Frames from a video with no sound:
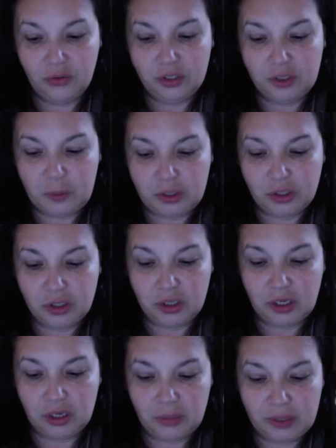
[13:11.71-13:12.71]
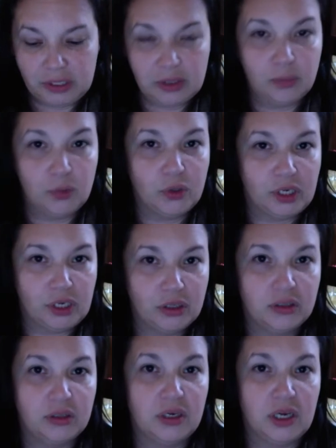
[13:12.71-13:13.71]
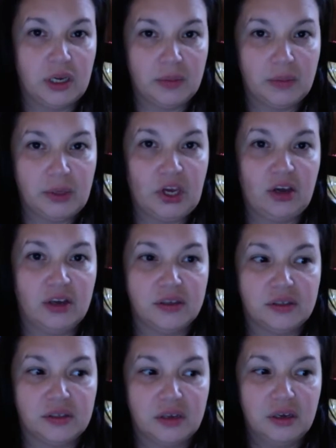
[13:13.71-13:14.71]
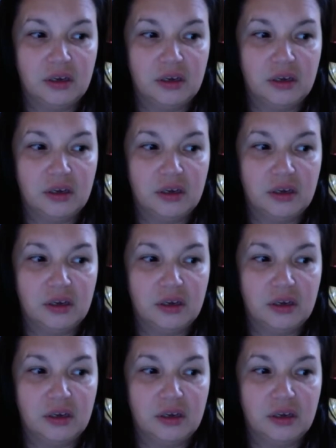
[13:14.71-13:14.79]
especially my son Buki, because